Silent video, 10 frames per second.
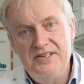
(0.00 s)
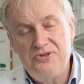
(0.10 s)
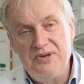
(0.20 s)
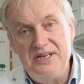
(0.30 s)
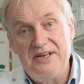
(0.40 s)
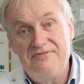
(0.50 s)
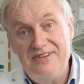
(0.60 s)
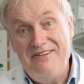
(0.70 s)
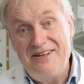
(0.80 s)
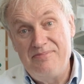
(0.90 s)
this week, a
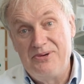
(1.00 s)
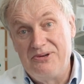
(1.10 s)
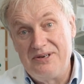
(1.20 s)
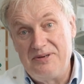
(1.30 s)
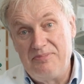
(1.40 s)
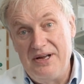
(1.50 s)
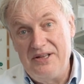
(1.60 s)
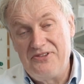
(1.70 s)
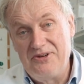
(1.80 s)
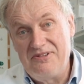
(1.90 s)
very important
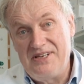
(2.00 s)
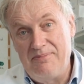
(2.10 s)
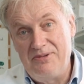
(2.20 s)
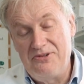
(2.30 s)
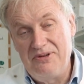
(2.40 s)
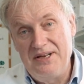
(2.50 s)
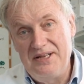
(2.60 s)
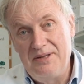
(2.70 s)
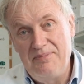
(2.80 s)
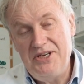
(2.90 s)
breakthrough has happened,
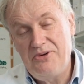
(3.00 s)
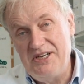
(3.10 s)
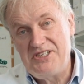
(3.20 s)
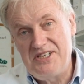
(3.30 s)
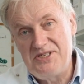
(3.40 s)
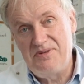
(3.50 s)
really. The big question has